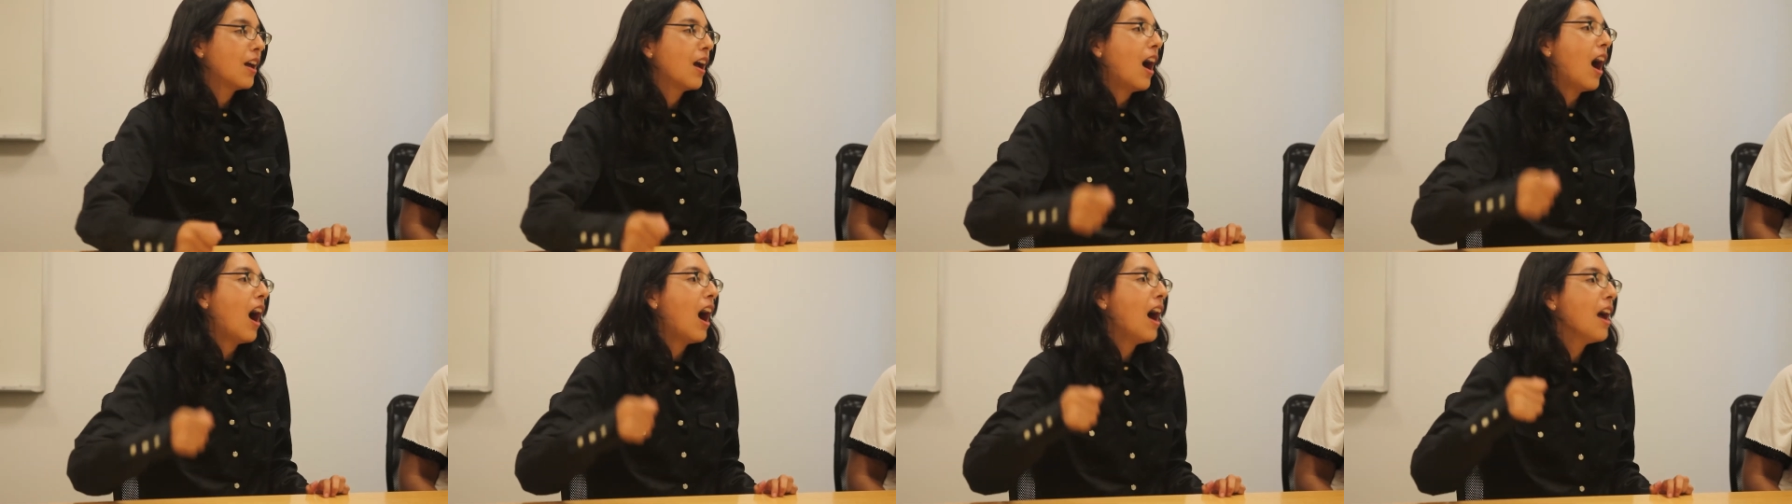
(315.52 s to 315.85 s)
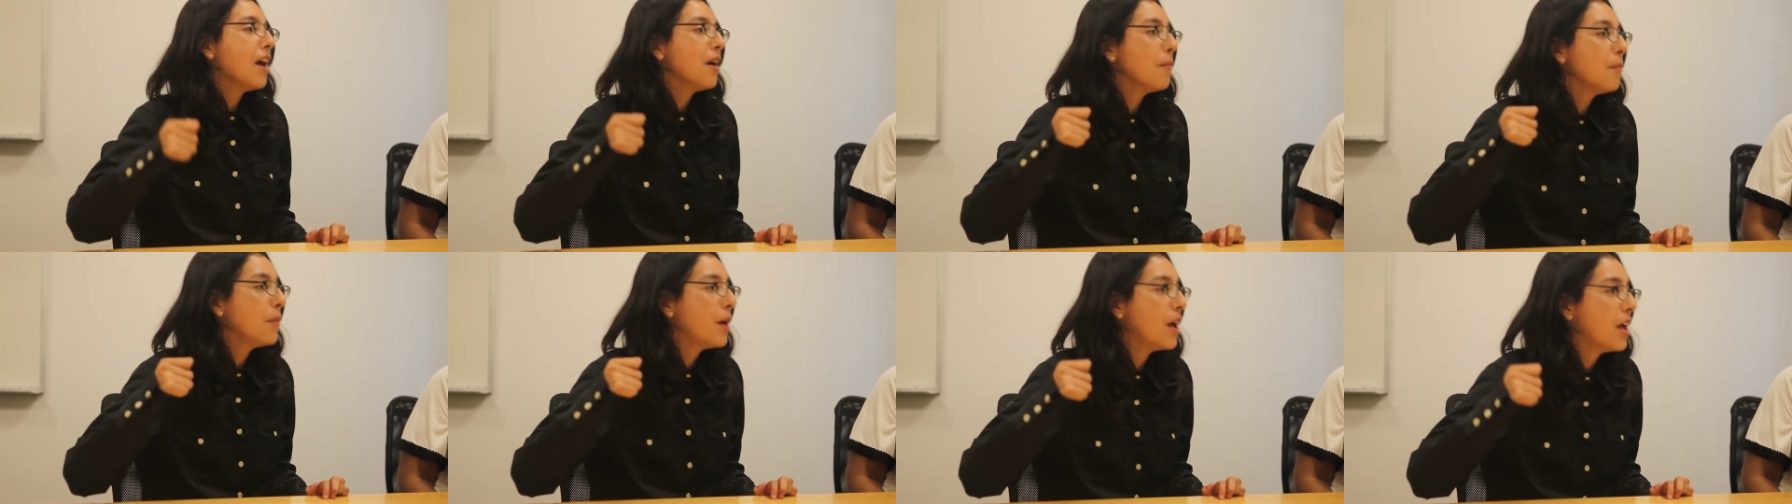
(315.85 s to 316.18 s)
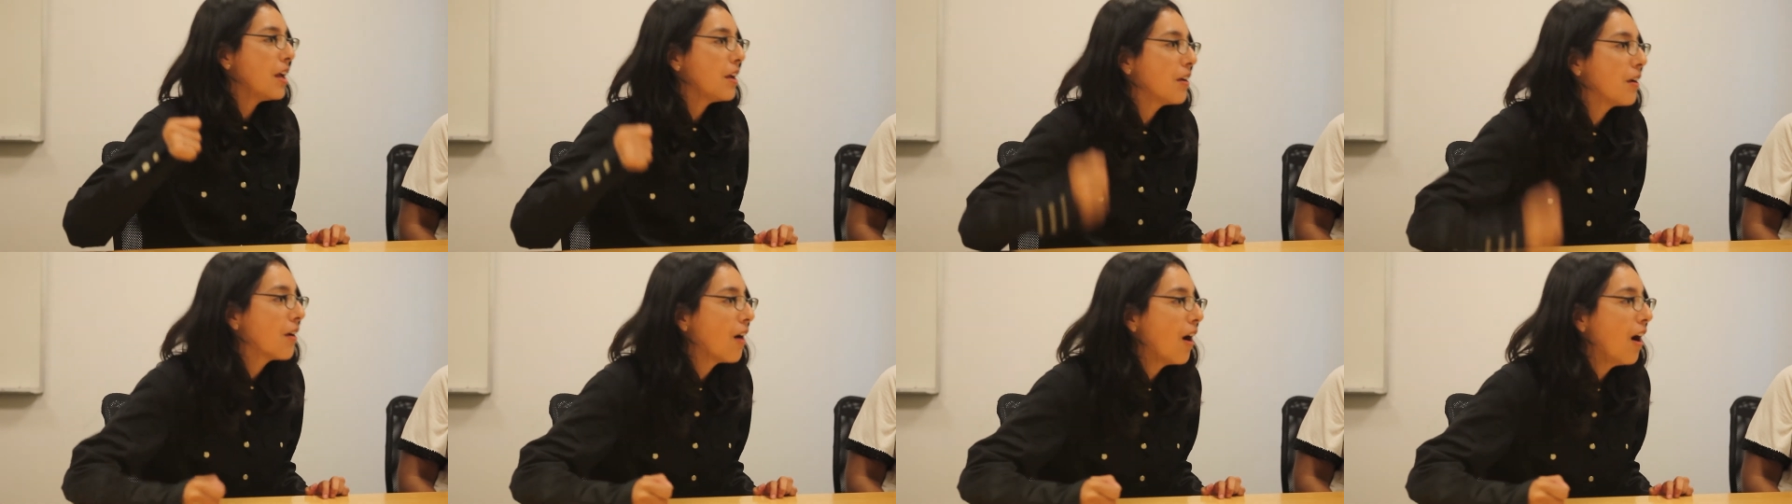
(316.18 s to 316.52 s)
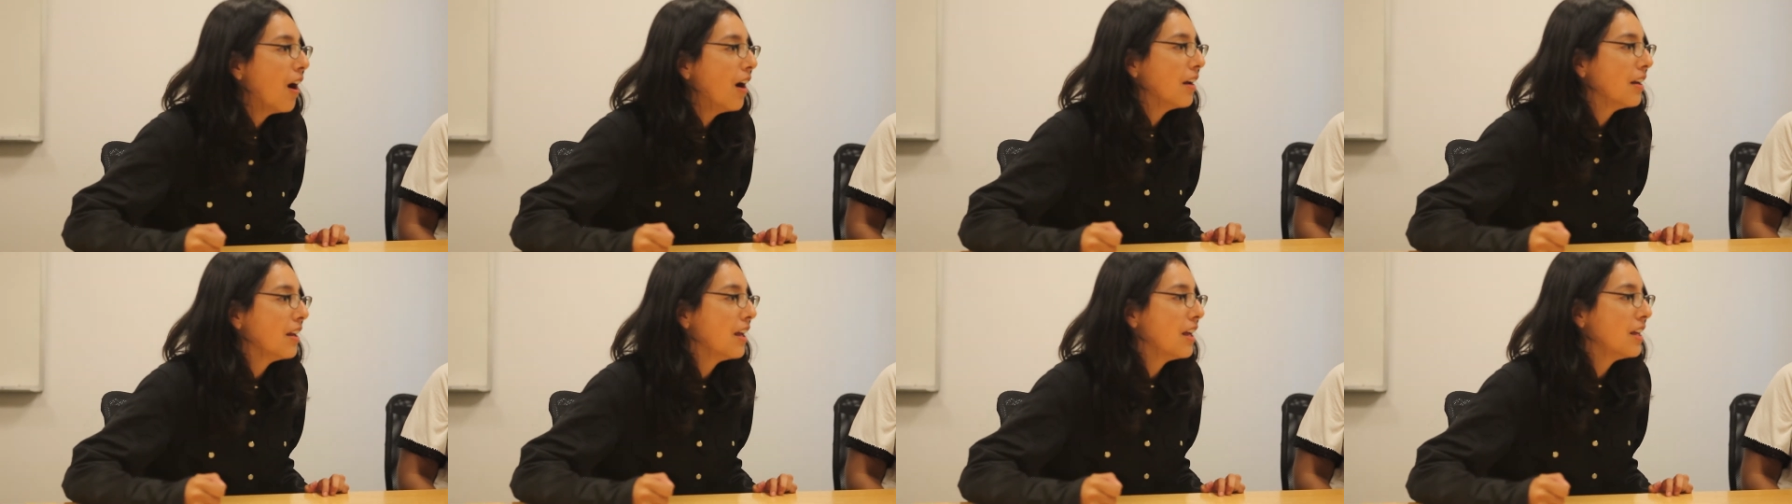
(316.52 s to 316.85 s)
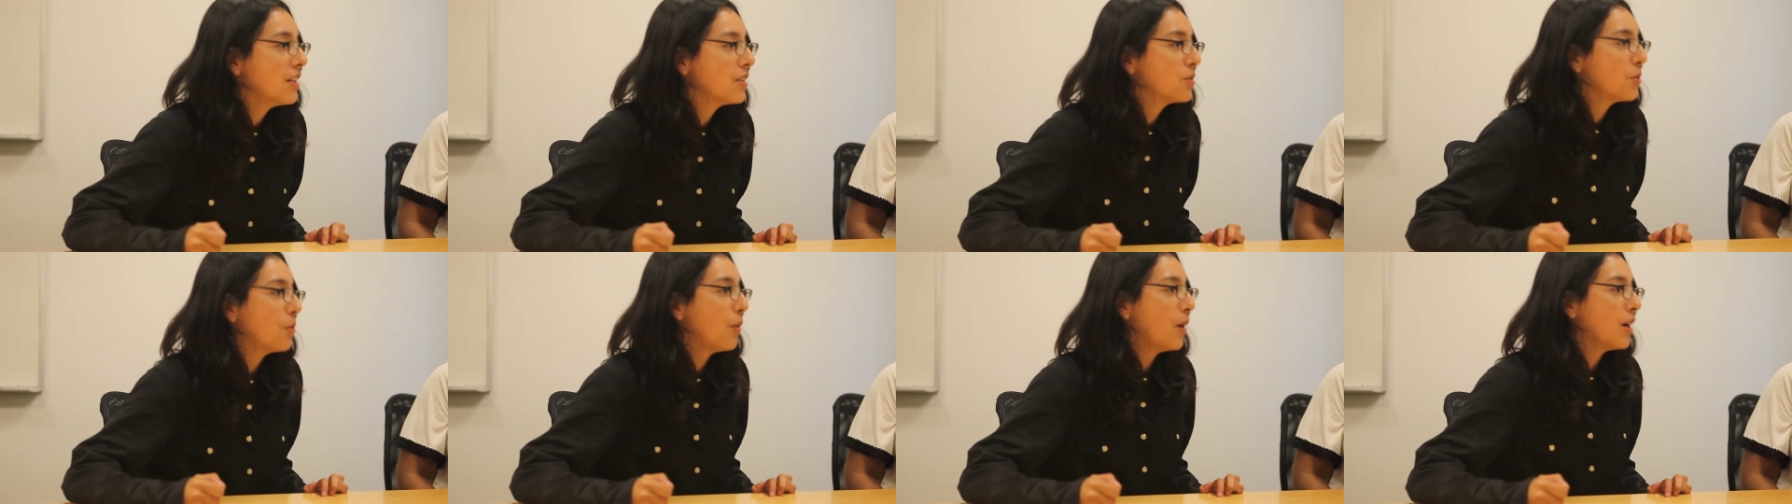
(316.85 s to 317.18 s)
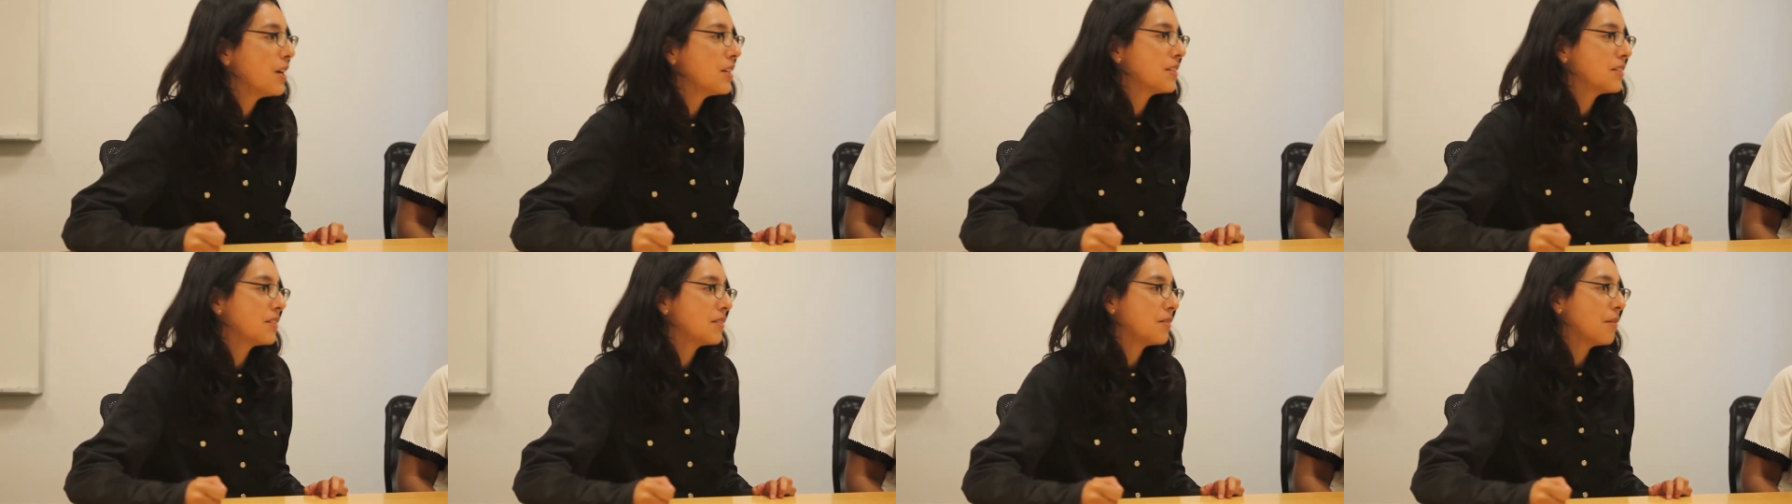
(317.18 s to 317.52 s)
I am a god and
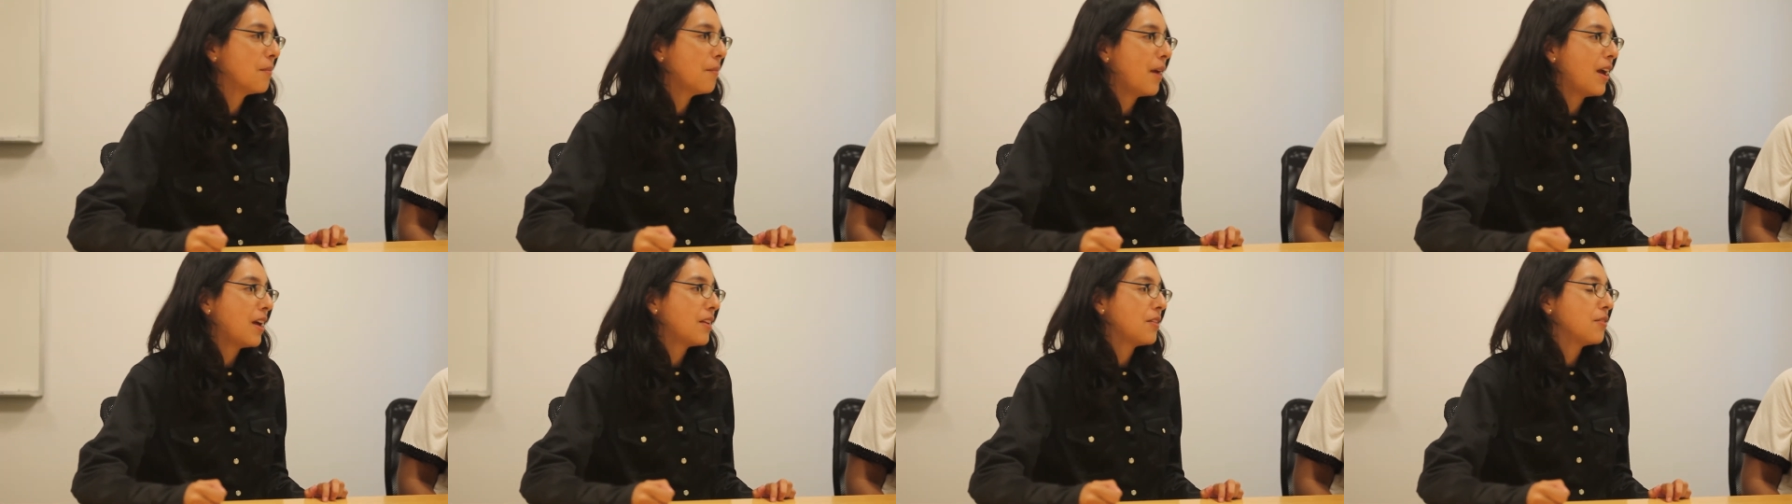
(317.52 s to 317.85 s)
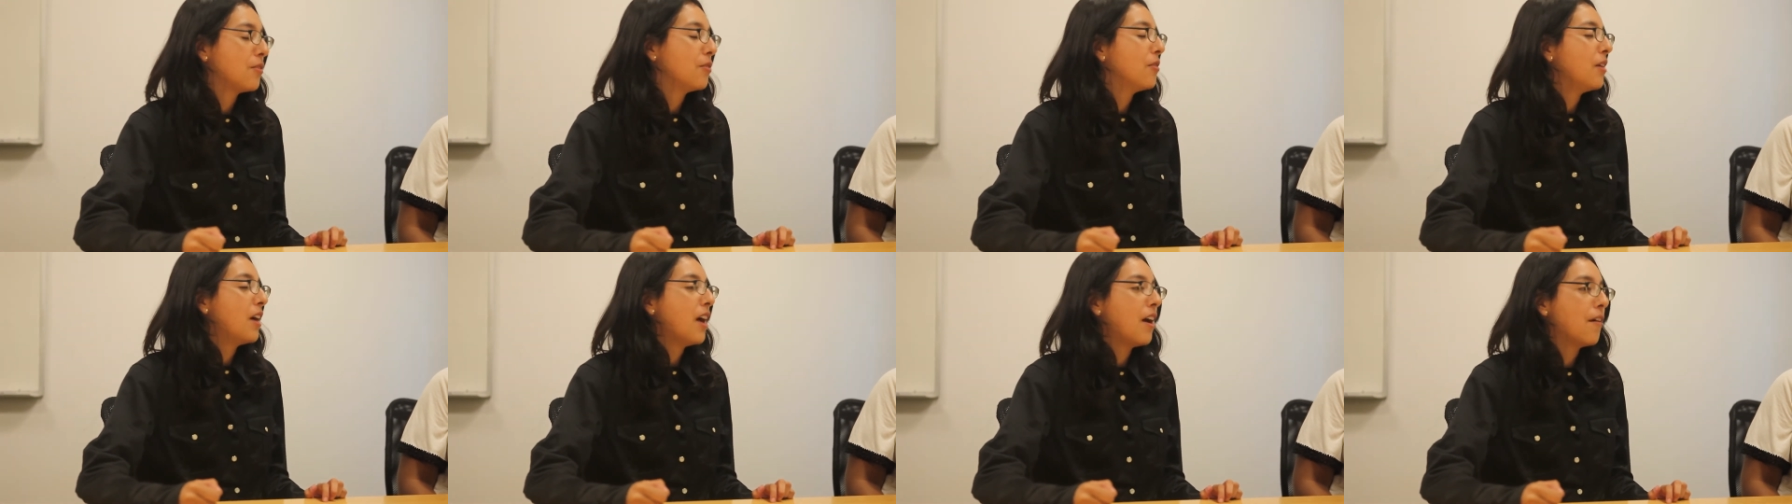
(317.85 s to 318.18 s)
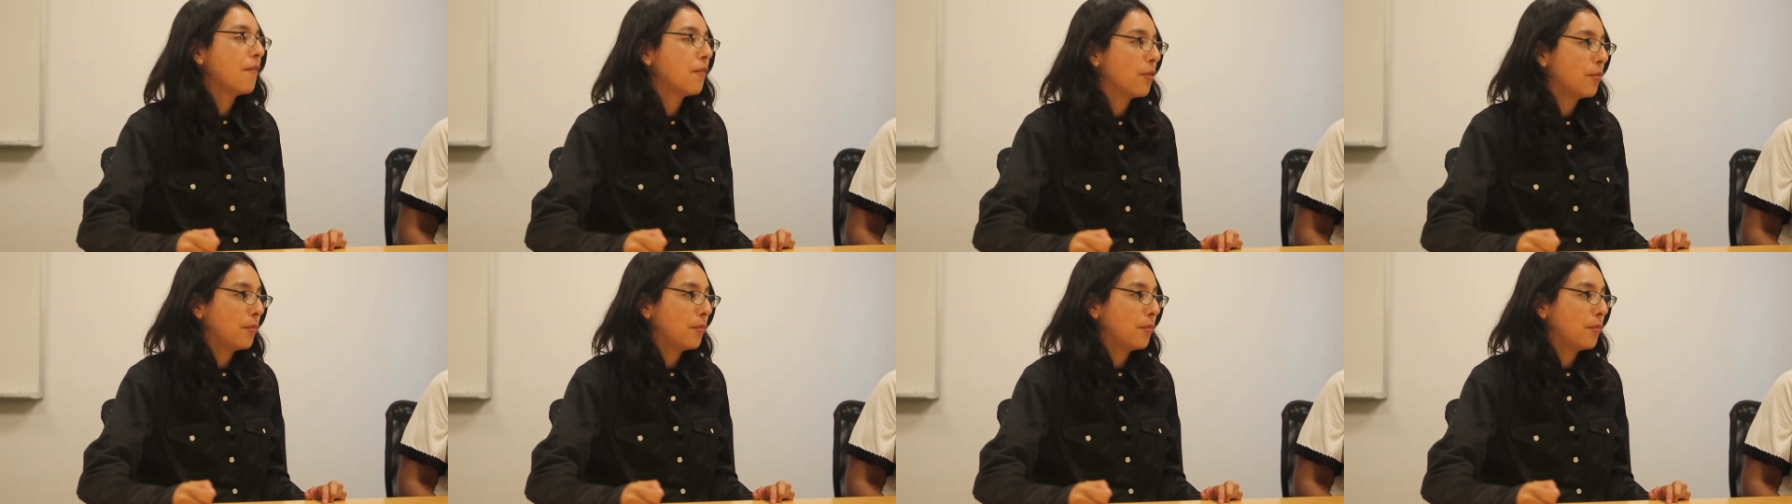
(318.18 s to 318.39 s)
twice the man you'll ever